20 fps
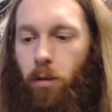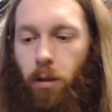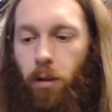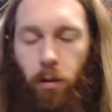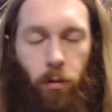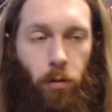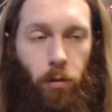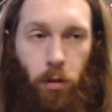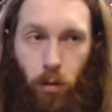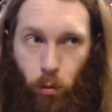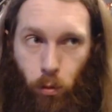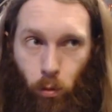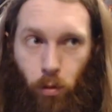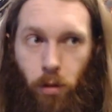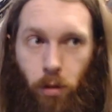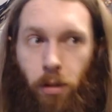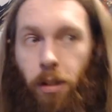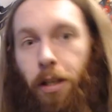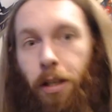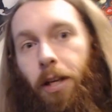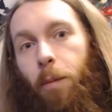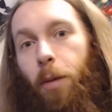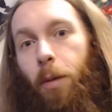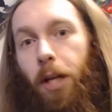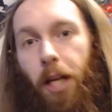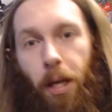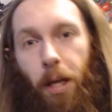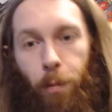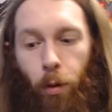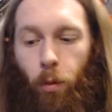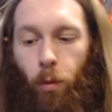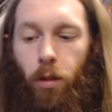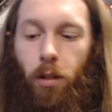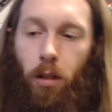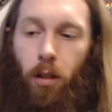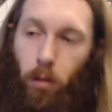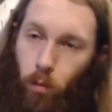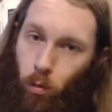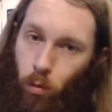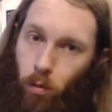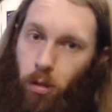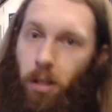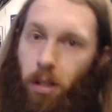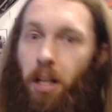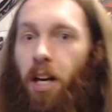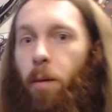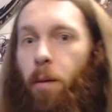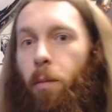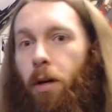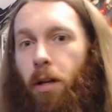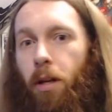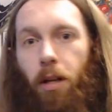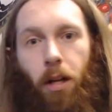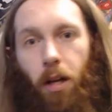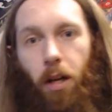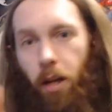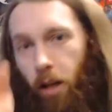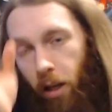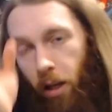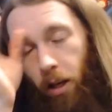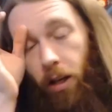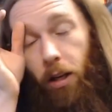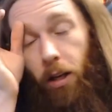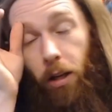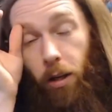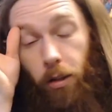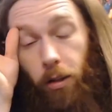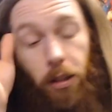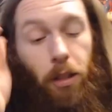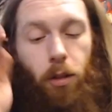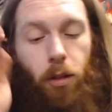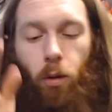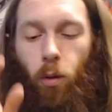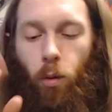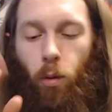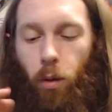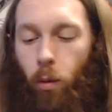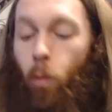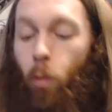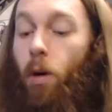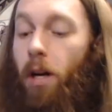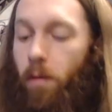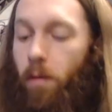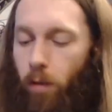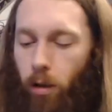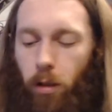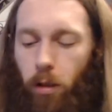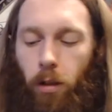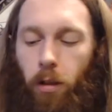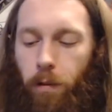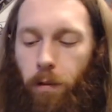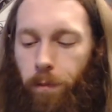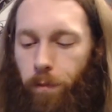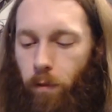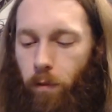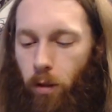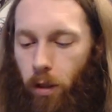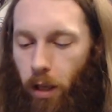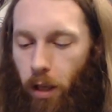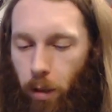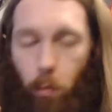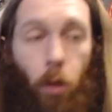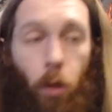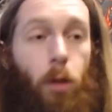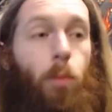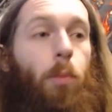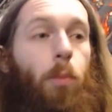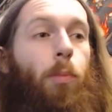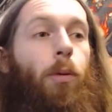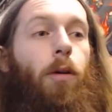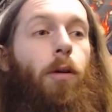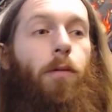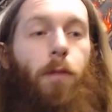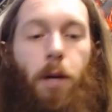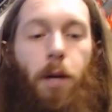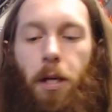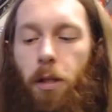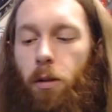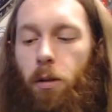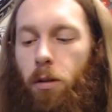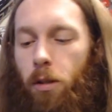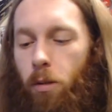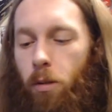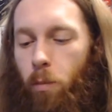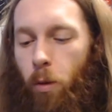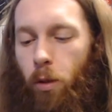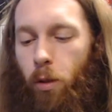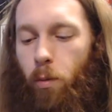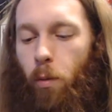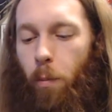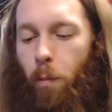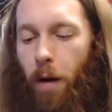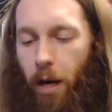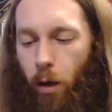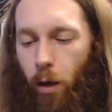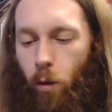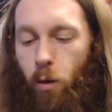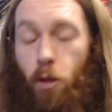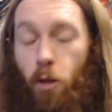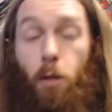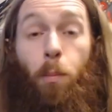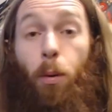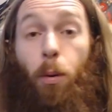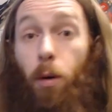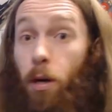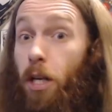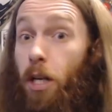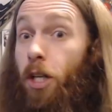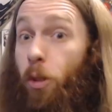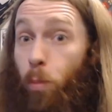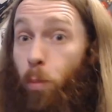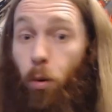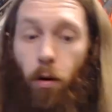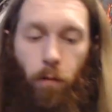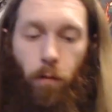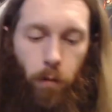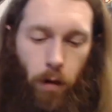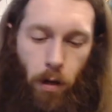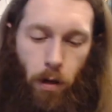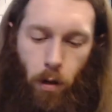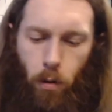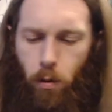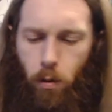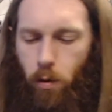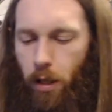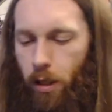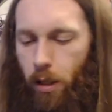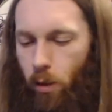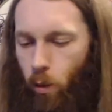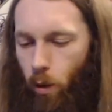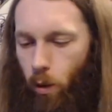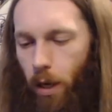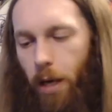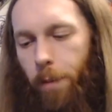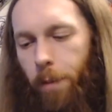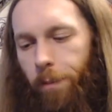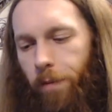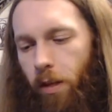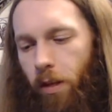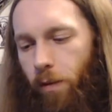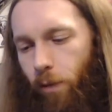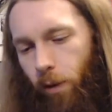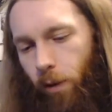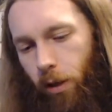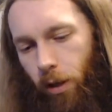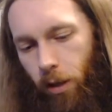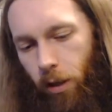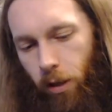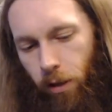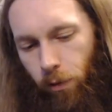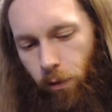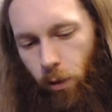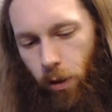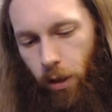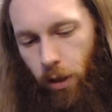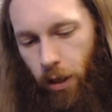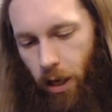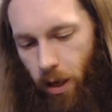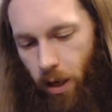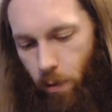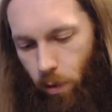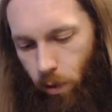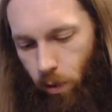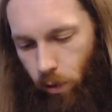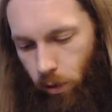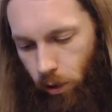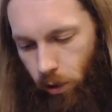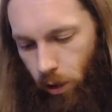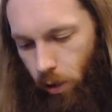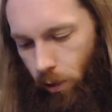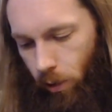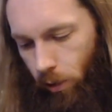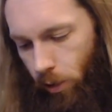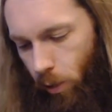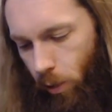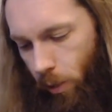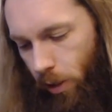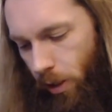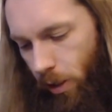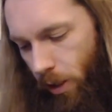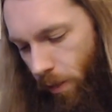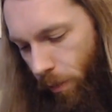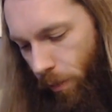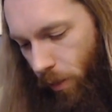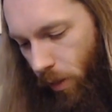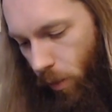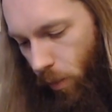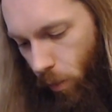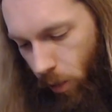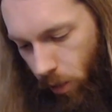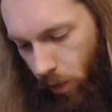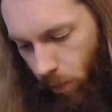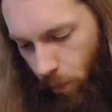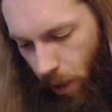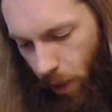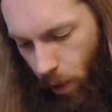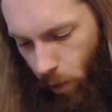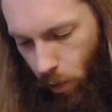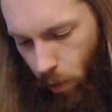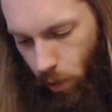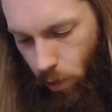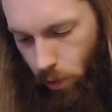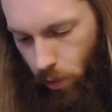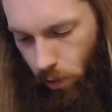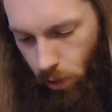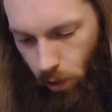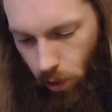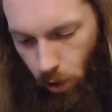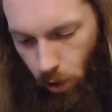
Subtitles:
This one, I got my gaming one. This one, I got my Discord one. Whatever. You got multiple profiles, multiple macros per each profile, so that's great if you're into gaming or doing stuff with macros.